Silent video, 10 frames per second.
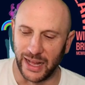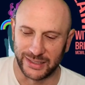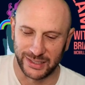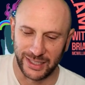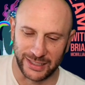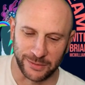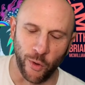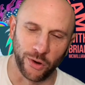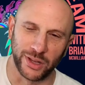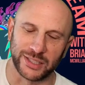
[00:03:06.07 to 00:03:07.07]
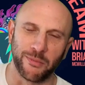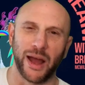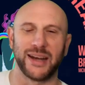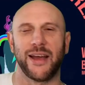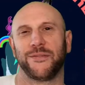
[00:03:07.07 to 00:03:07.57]
That's that's more or less
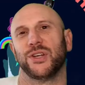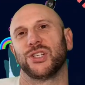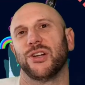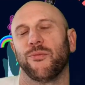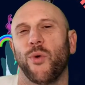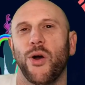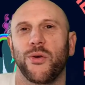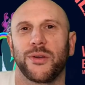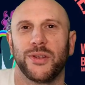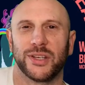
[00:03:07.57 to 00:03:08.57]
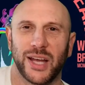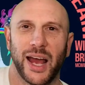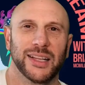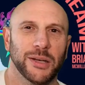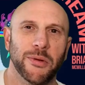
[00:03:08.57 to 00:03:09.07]
my definition of woke. You can
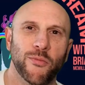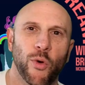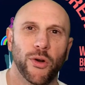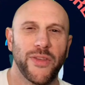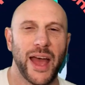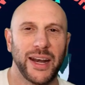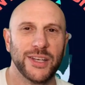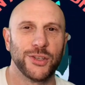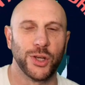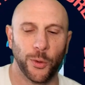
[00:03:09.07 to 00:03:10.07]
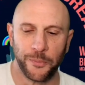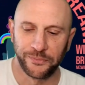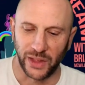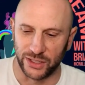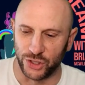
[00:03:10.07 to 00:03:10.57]
tie a little bit more of that into
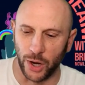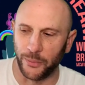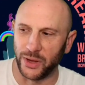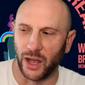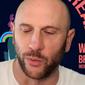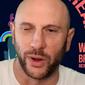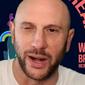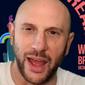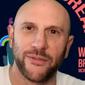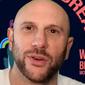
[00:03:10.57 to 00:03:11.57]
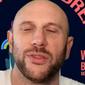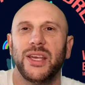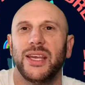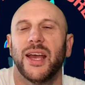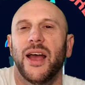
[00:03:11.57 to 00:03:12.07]
jumping on whatever
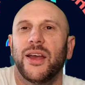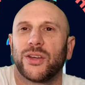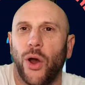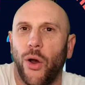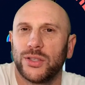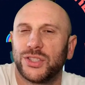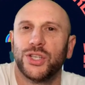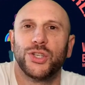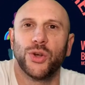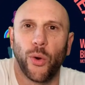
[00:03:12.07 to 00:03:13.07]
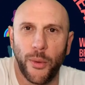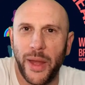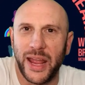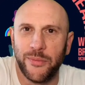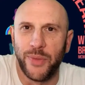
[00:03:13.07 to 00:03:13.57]
the cause du jour
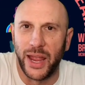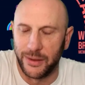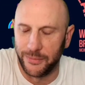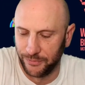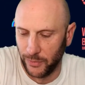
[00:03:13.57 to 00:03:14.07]
may be,